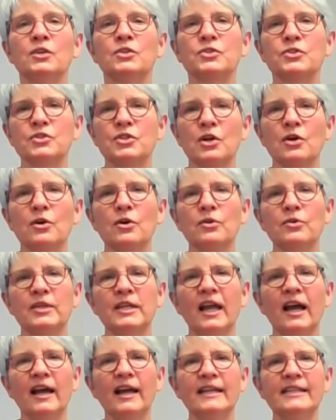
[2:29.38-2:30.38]
So
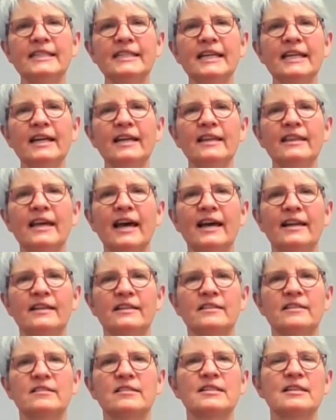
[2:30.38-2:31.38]
the idea that
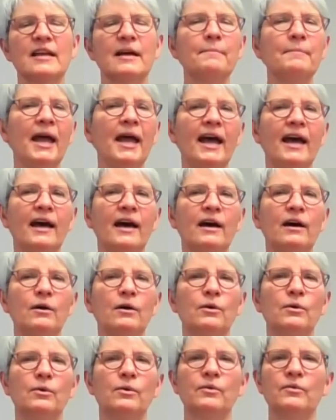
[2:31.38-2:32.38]

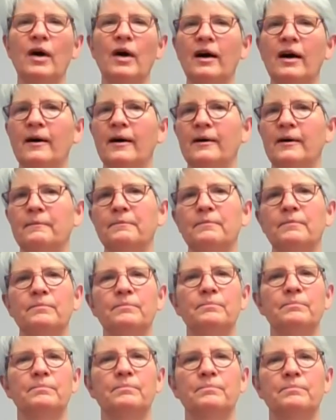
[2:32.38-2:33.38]
somehow uh,
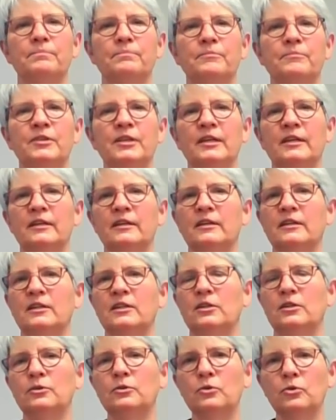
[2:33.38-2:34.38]

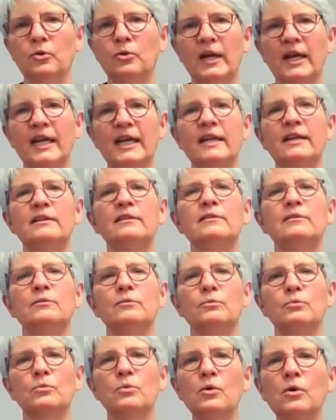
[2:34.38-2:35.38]
the Ukraine
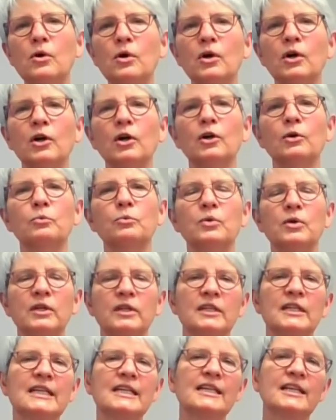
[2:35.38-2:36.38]
war
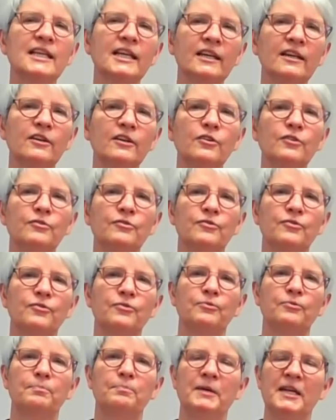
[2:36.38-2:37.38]
would give
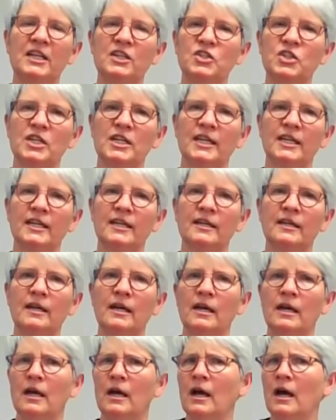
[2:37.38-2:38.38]
Beijing
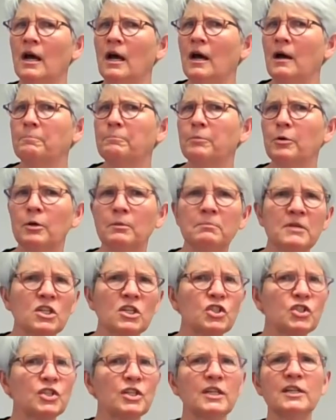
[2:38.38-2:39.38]

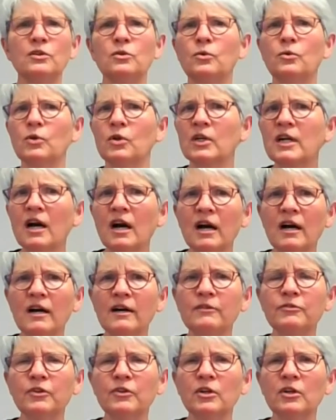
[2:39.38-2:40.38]
permission or
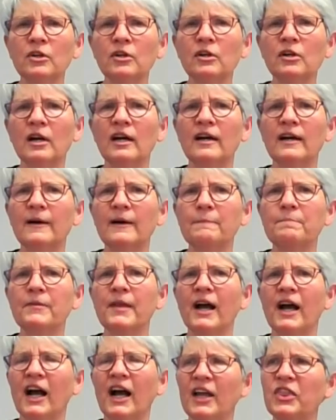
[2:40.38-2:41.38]
cover.
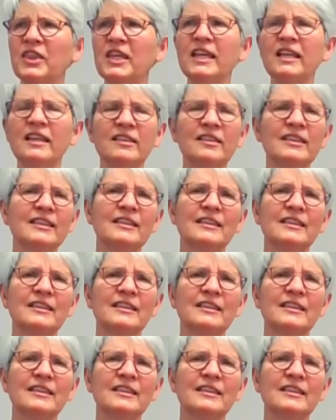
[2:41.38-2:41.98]
I think